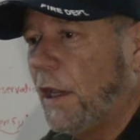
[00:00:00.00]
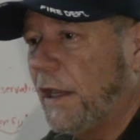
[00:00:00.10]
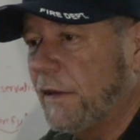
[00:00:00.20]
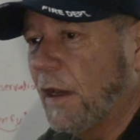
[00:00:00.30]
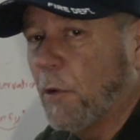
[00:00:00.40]

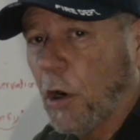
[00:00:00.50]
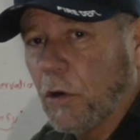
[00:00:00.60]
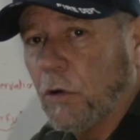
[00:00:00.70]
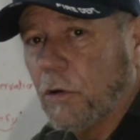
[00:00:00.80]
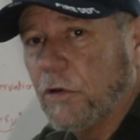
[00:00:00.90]
and that
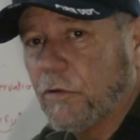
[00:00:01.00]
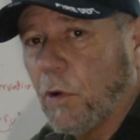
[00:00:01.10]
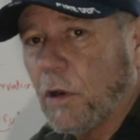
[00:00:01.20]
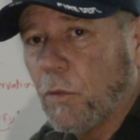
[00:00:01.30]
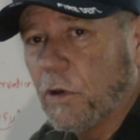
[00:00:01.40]
barcode is
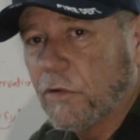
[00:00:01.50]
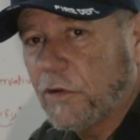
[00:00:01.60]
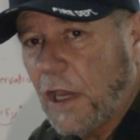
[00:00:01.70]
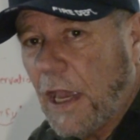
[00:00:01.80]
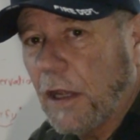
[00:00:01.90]
what will
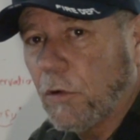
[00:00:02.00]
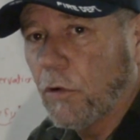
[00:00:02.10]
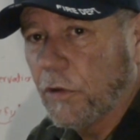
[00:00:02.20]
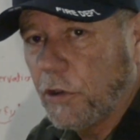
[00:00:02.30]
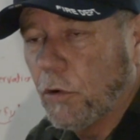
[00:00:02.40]
scan,
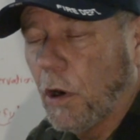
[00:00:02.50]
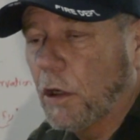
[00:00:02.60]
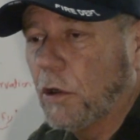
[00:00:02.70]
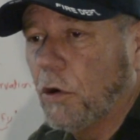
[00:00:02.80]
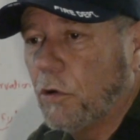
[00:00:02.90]
or the QR
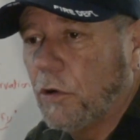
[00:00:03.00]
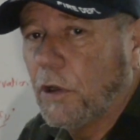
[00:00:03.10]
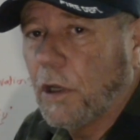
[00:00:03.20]
code,